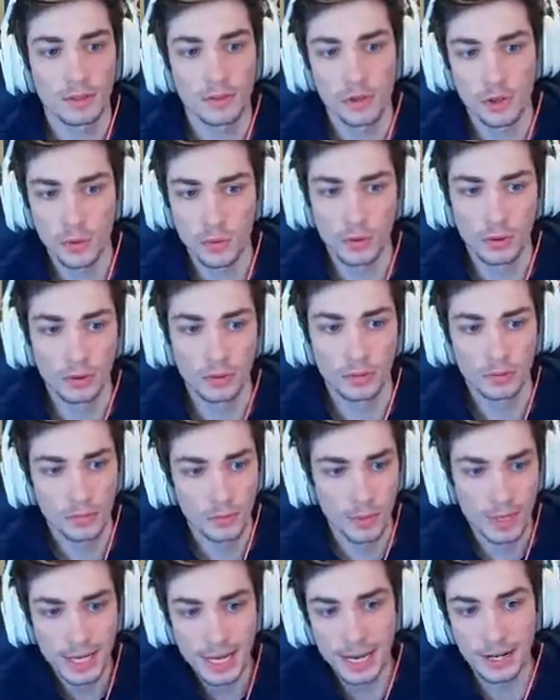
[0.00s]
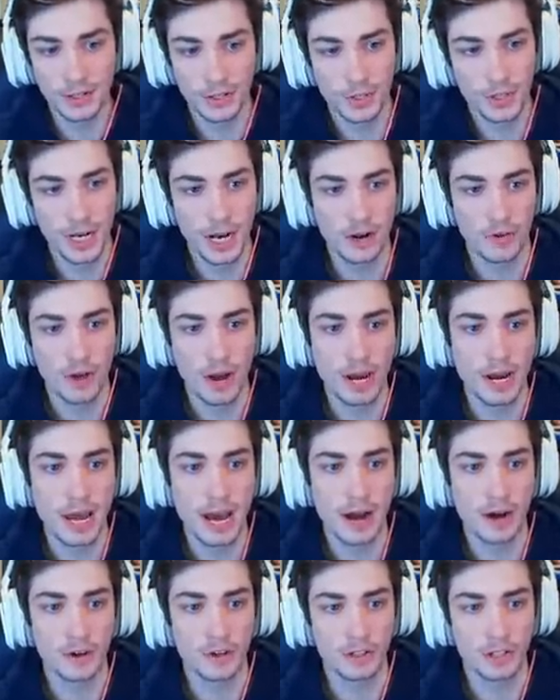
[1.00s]
So we'll, we can't scout right
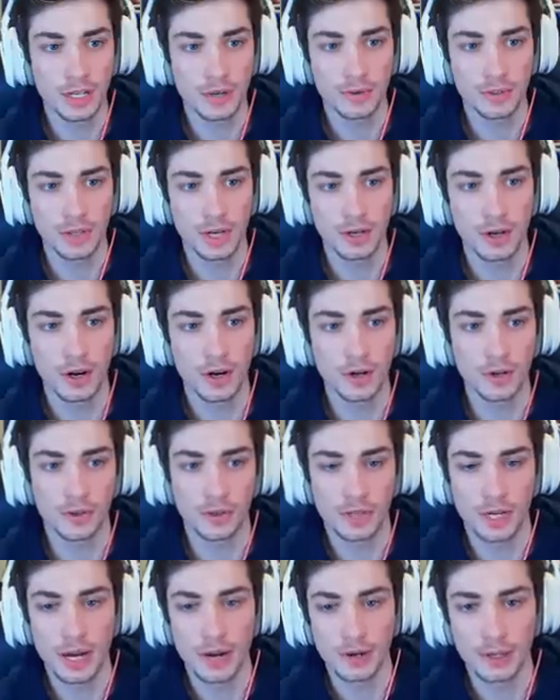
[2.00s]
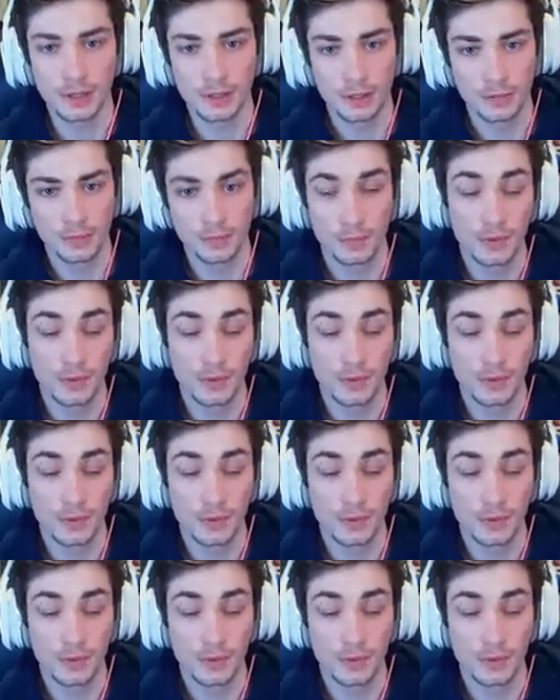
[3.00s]
now because I was on auto scouting.